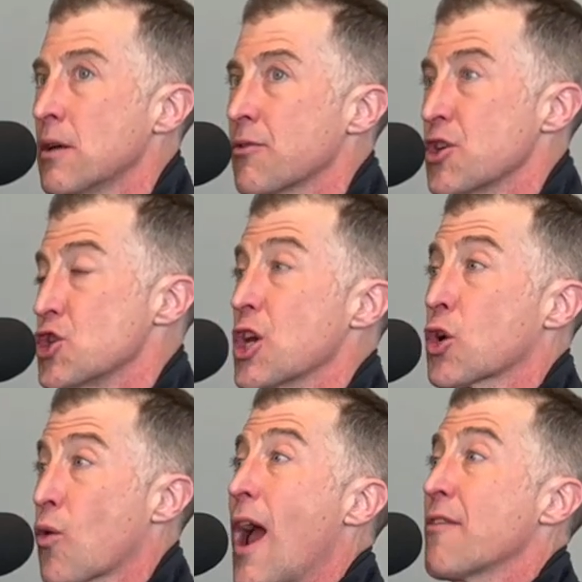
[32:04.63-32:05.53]
the
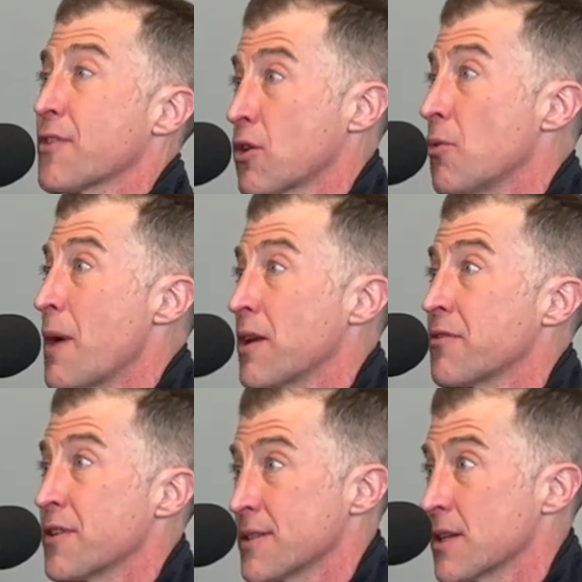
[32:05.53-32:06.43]
geographical
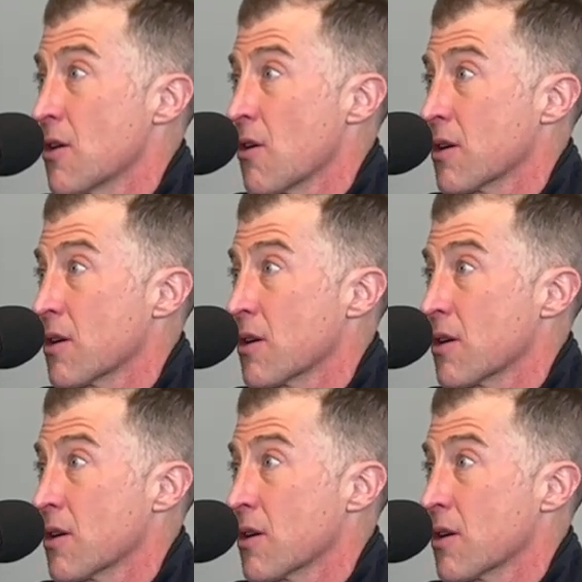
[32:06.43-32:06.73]
benefits here,